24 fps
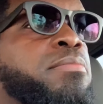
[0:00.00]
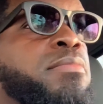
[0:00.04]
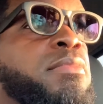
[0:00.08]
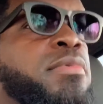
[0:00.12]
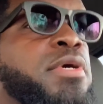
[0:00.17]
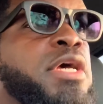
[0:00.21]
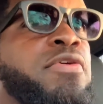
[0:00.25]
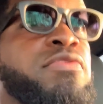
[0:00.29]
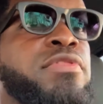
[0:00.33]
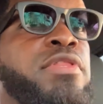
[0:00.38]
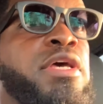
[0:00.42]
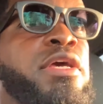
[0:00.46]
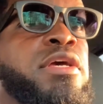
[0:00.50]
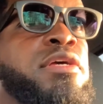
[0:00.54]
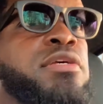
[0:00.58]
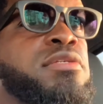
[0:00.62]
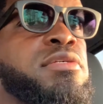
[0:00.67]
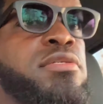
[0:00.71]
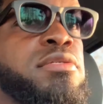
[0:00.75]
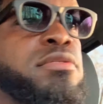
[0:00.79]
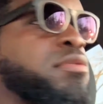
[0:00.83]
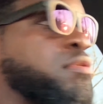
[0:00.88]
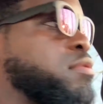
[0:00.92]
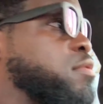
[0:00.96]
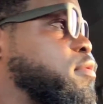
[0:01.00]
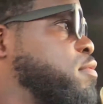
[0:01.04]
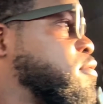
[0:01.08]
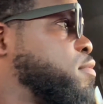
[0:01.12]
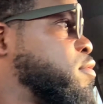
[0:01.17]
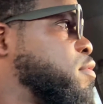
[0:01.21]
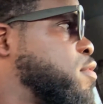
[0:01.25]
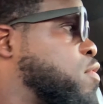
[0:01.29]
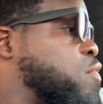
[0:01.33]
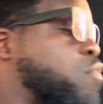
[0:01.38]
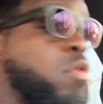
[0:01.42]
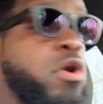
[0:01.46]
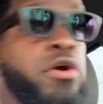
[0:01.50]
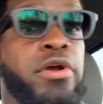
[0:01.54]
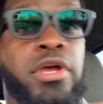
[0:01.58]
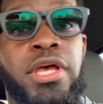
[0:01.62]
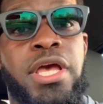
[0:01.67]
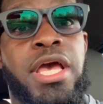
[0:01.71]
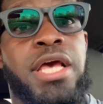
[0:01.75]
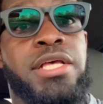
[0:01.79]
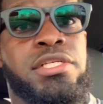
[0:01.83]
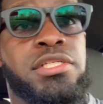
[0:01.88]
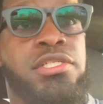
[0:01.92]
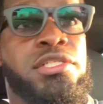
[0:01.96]
Everything's working
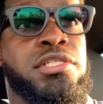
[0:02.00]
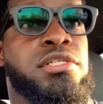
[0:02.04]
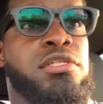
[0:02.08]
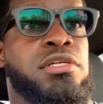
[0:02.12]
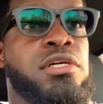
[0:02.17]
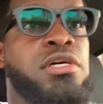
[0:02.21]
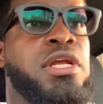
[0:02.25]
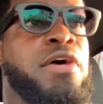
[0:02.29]
as it should.